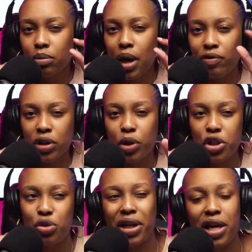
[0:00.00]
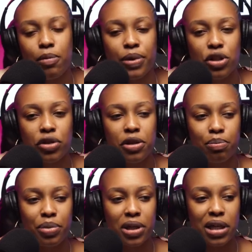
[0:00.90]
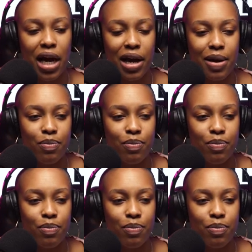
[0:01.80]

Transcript: I really want to do a camping trip, but I